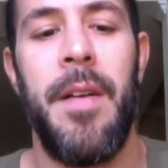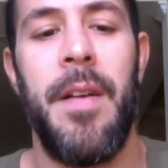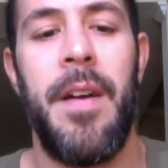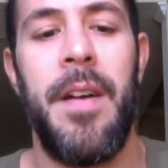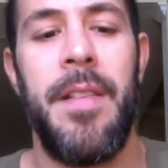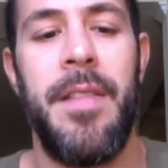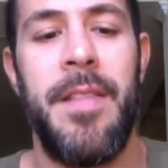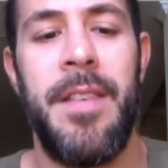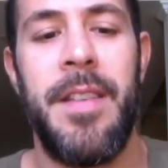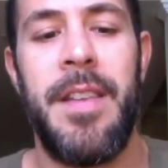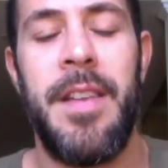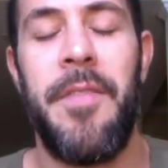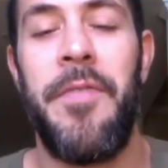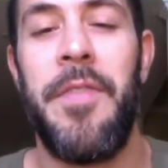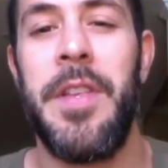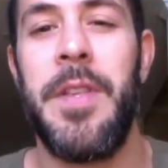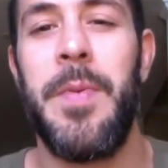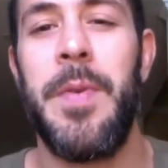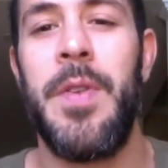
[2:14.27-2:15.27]
the
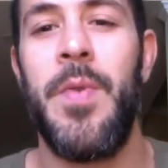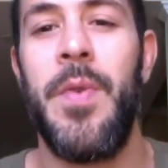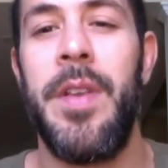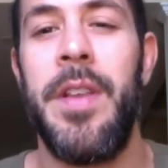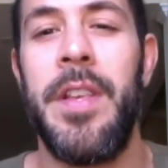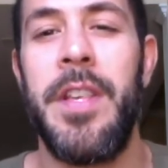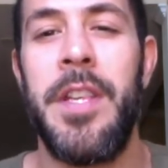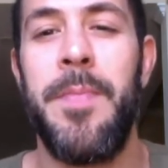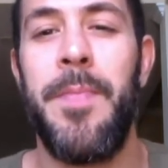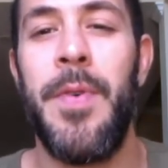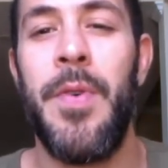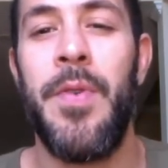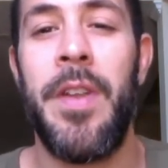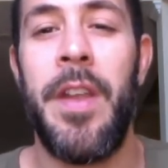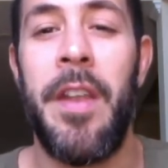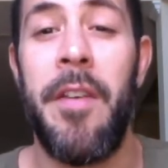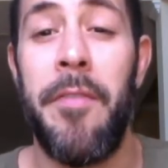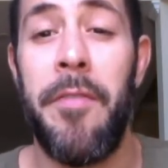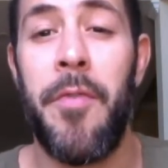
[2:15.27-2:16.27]
difference between a spoon
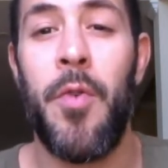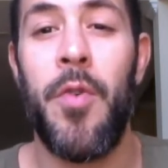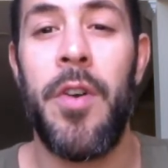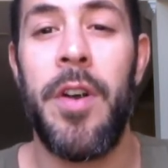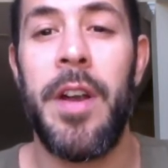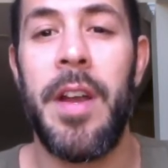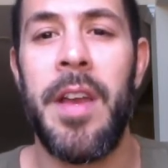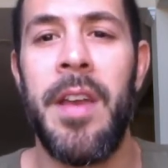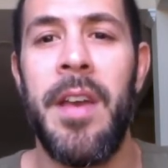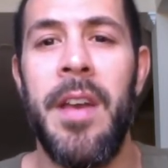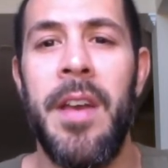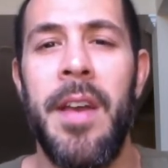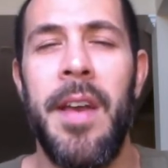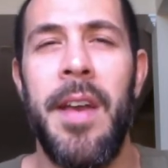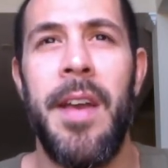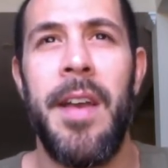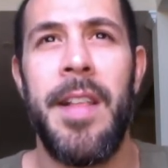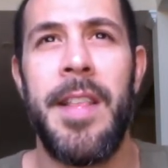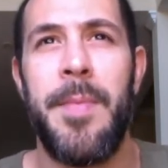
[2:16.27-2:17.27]
and a fork.
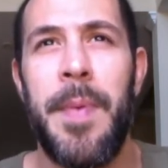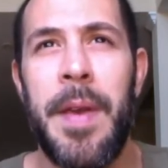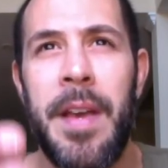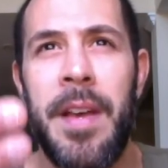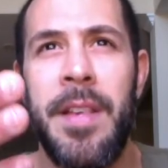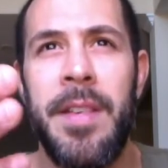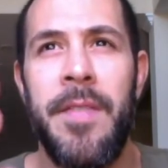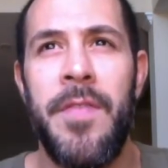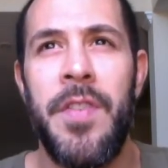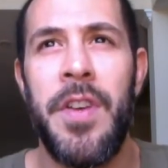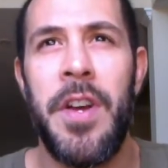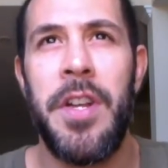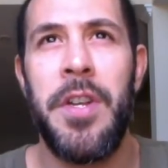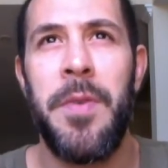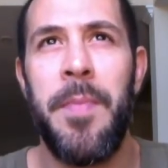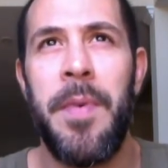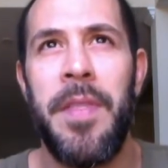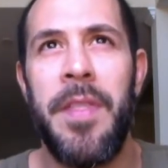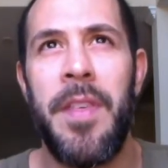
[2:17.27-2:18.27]
It's because of
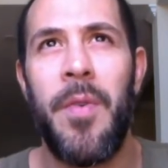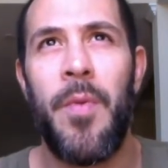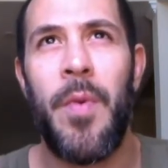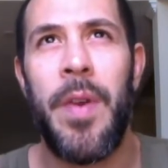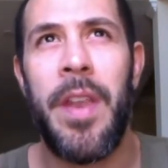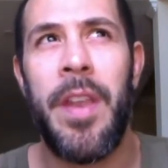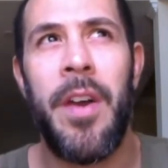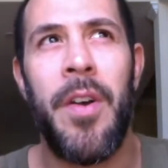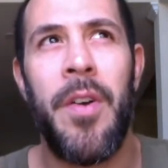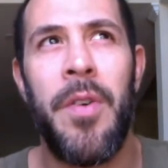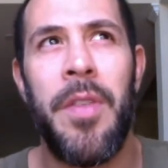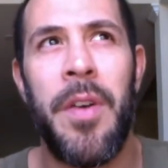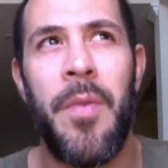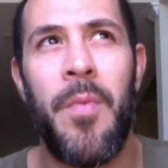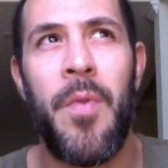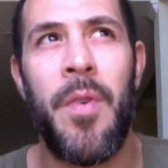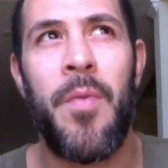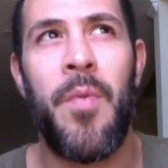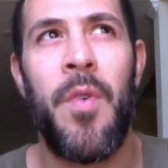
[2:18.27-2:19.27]
judgment that we know
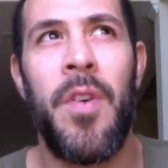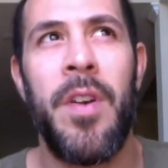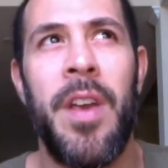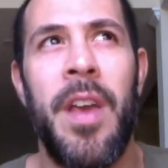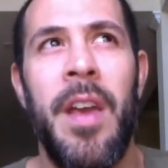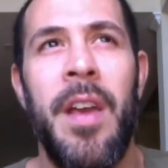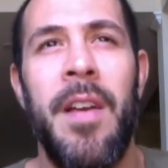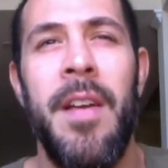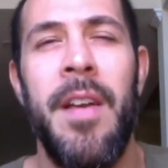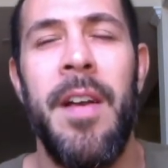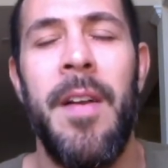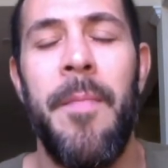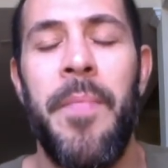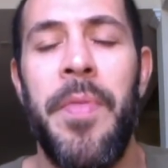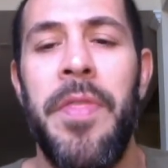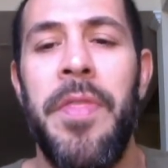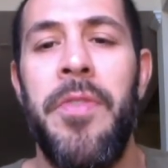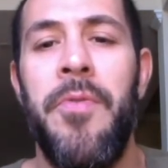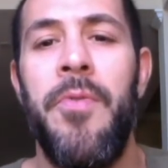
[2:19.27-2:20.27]
that we're walking
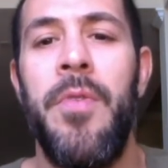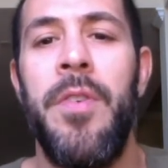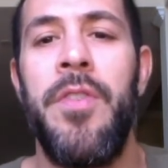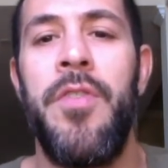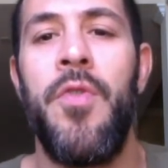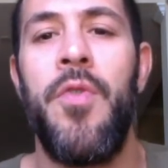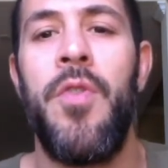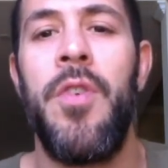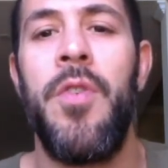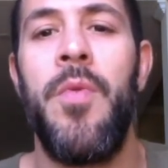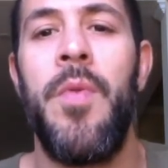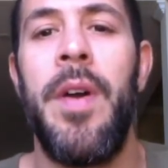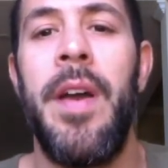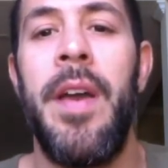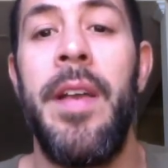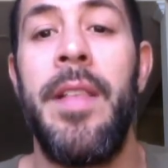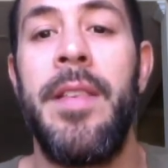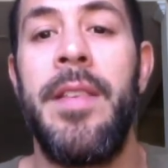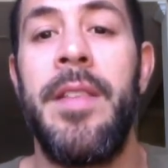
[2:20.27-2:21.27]
through a
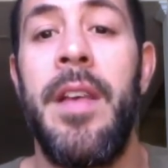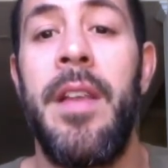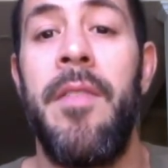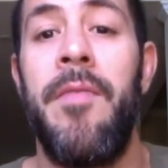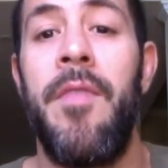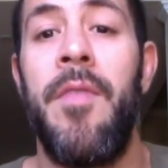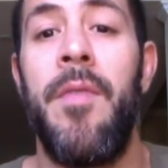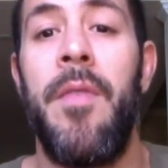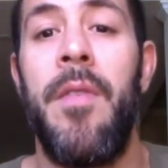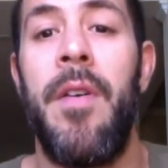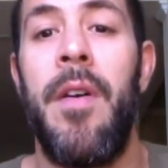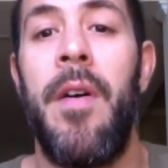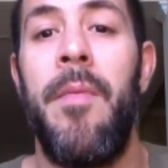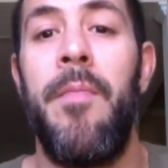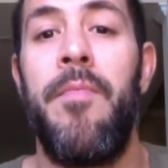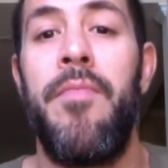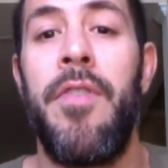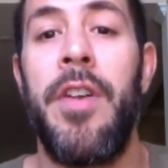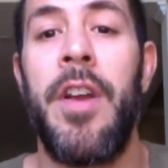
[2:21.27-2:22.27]
doorway instead of a
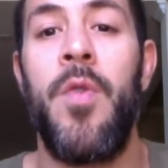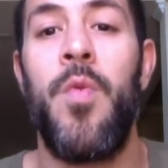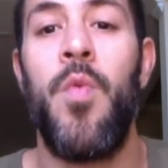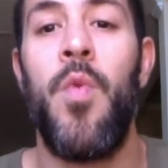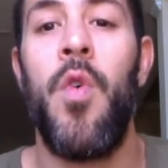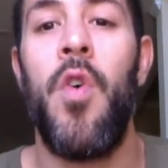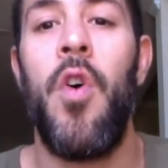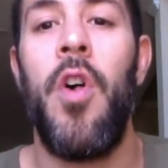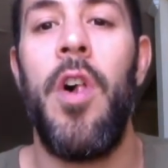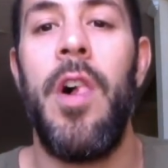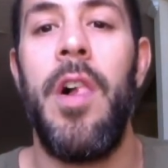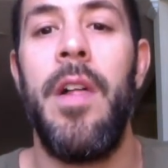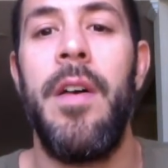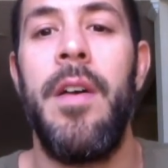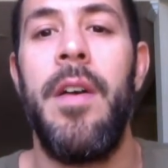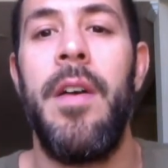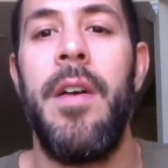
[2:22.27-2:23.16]
brick wall.